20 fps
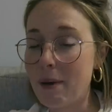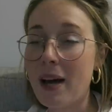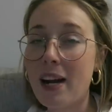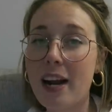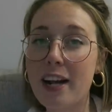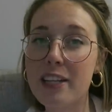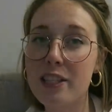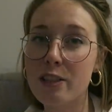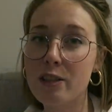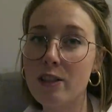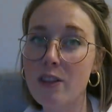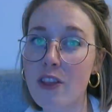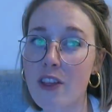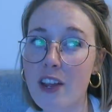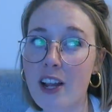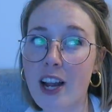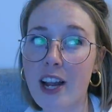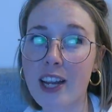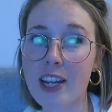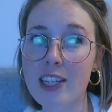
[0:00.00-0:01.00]
but I still
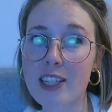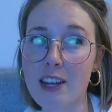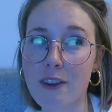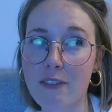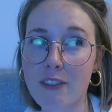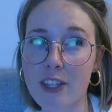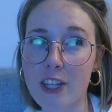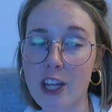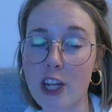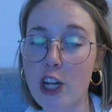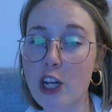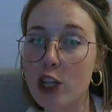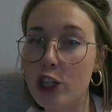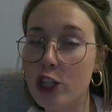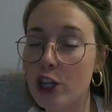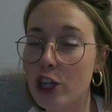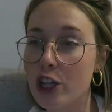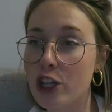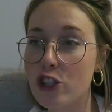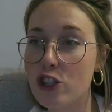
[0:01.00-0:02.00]
think I can definitely get a
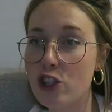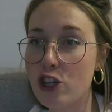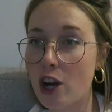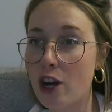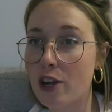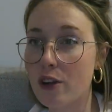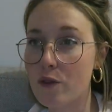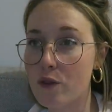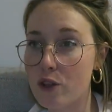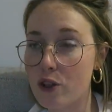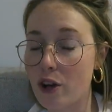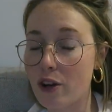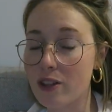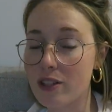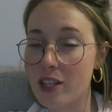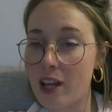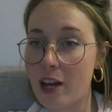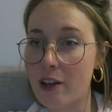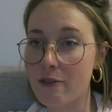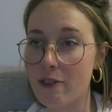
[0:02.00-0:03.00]
good chunk of
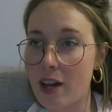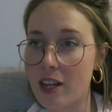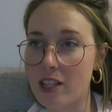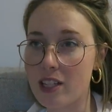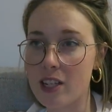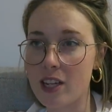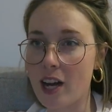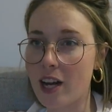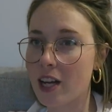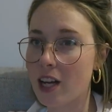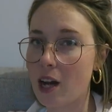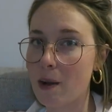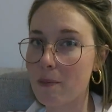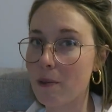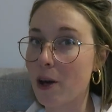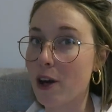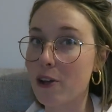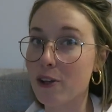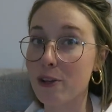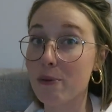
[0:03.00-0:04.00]
Starsight read tonight, a
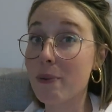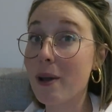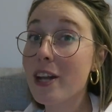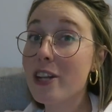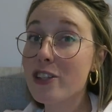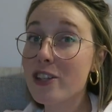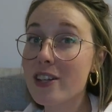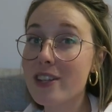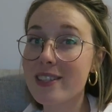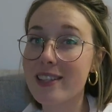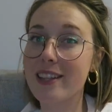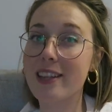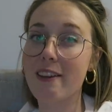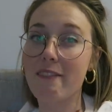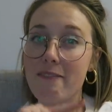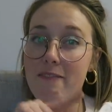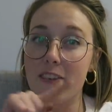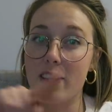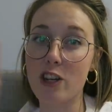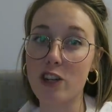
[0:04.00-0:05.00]
couple hundred pages, and
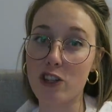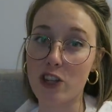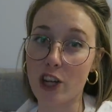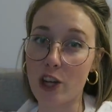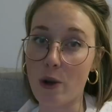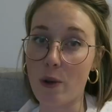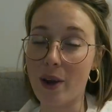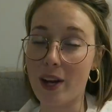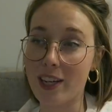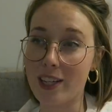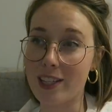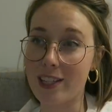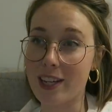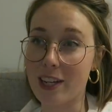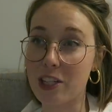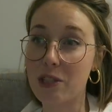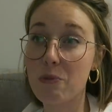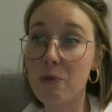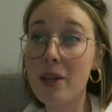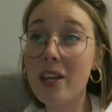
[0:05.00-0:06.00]
then finish it going into
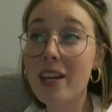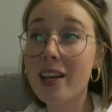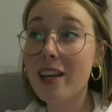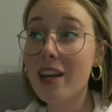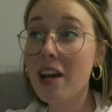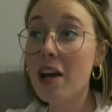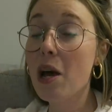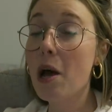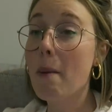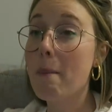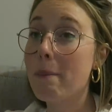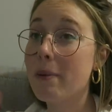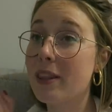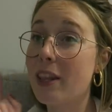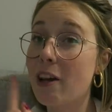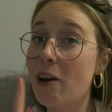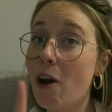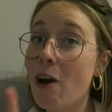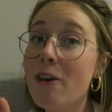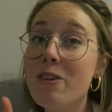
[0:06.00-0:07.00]
next week. But
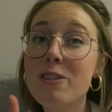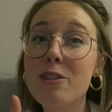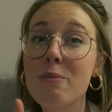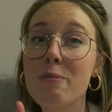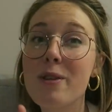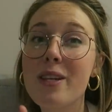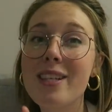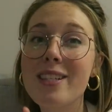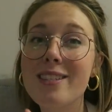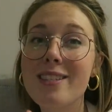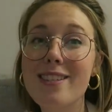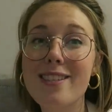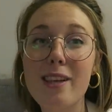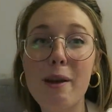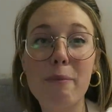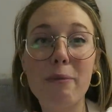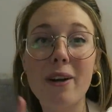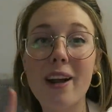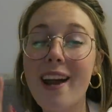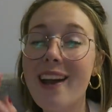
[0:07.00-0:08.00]
that also means
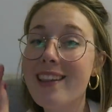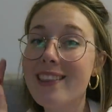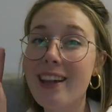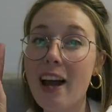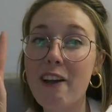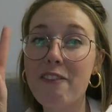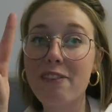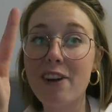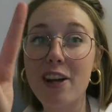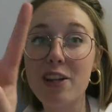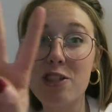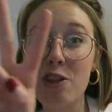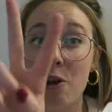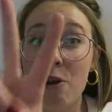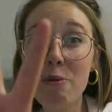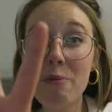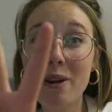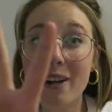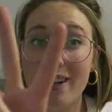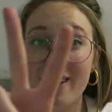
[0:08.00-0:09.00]
December 8th, I've read
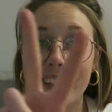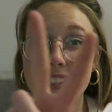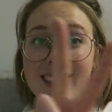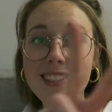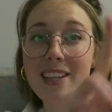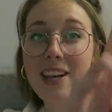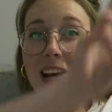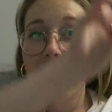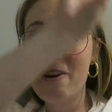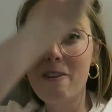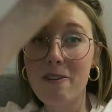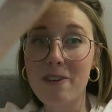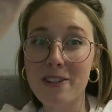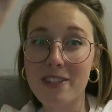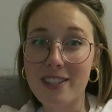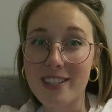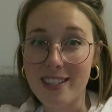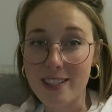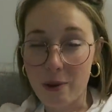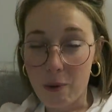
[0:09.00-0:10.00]
two books,
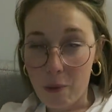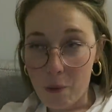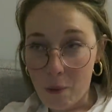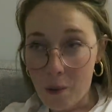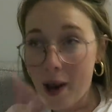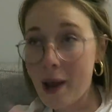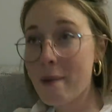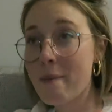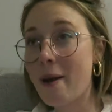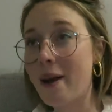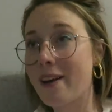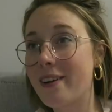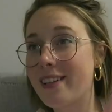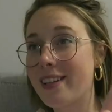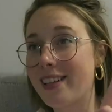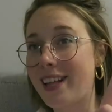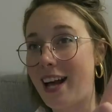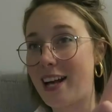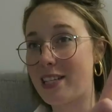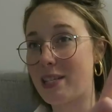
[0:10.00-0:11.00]
which is way better
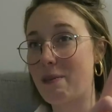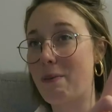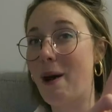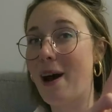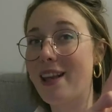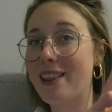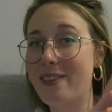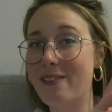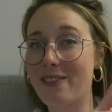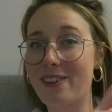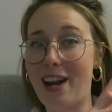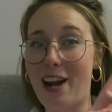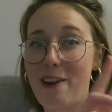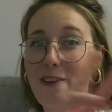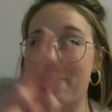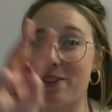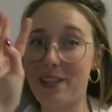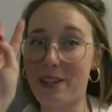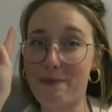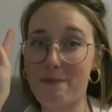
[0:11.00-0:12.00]
than last month when I
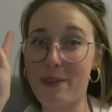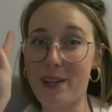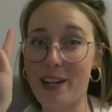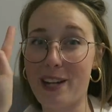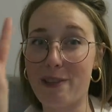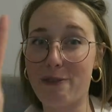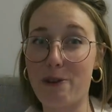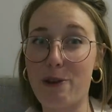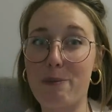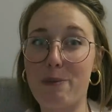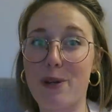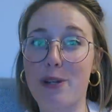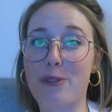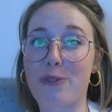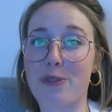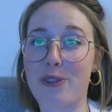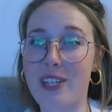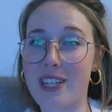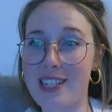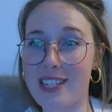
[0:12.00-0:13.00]
only completed three
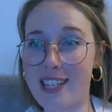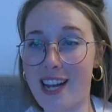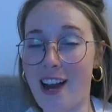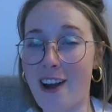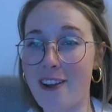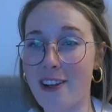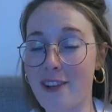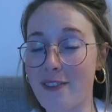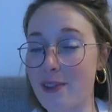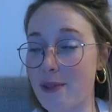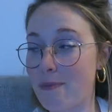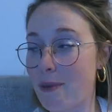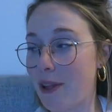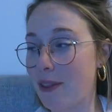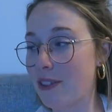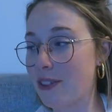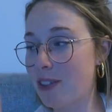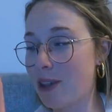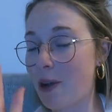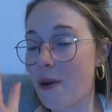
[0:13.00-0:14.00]
books for the entirety of the
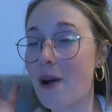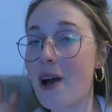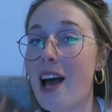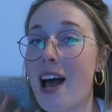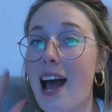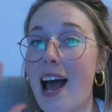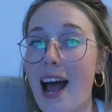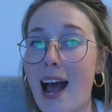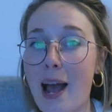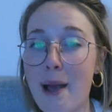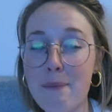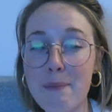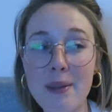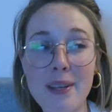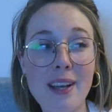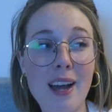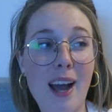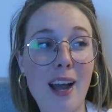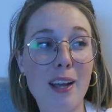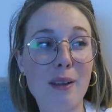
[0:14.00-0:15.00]
month. So
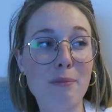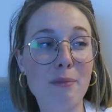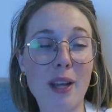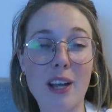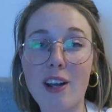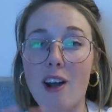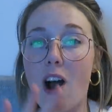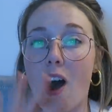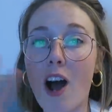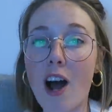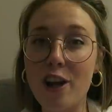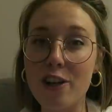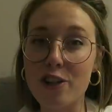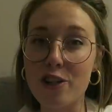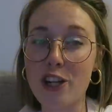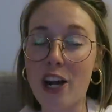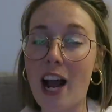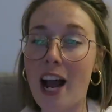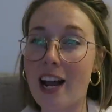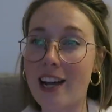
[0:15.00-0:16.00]
happy I am like on
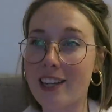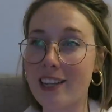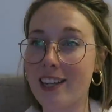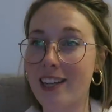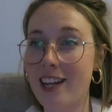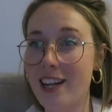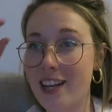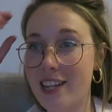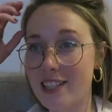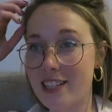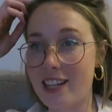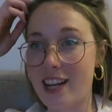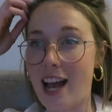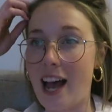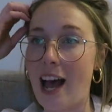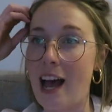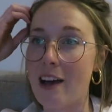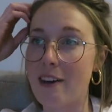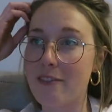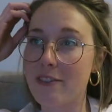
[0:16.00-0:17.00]
track to
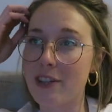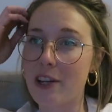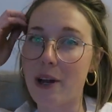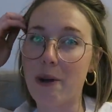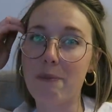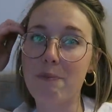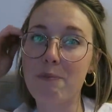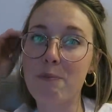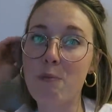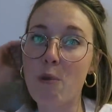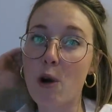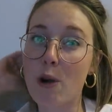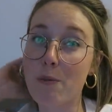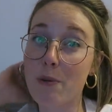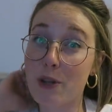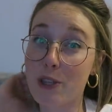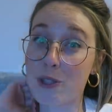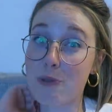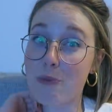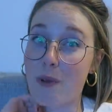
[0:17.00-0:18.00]
have, you know, more
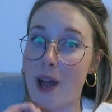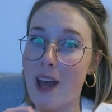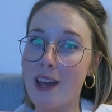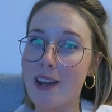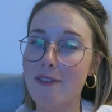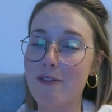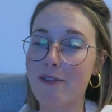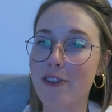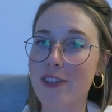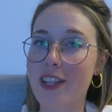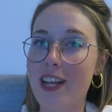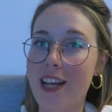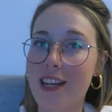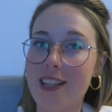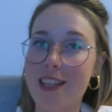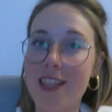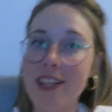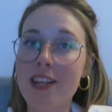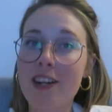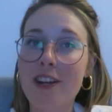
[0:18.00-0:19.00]
books read for the
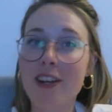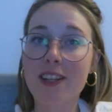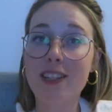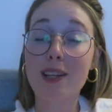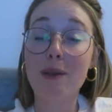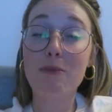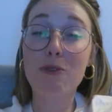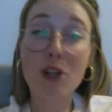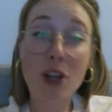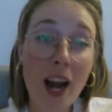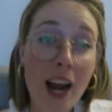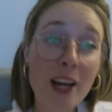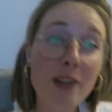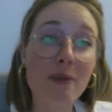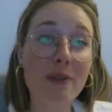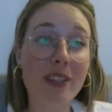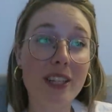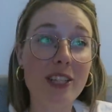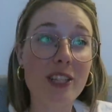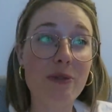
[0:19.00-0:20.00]
end of the year because I'm trying
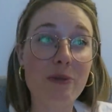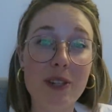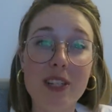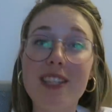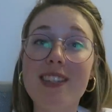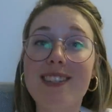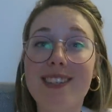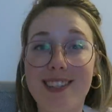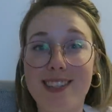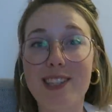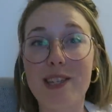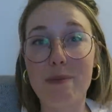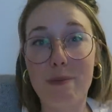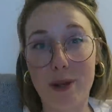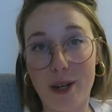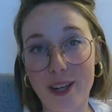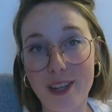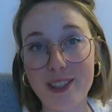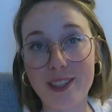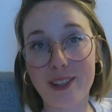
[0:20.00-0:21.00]
to at least read 60
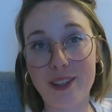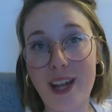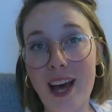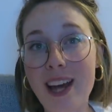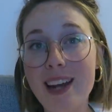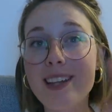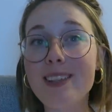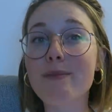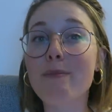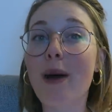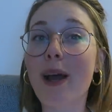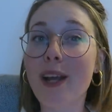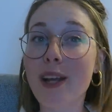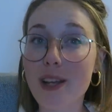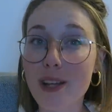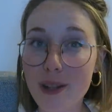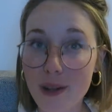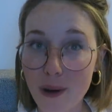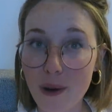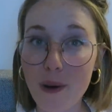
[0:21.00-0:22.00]
books. So that is my
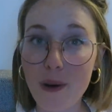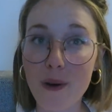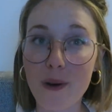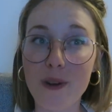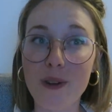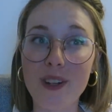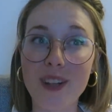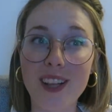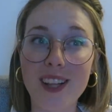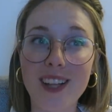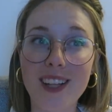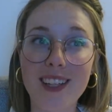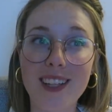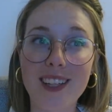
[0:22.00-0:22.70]
goal.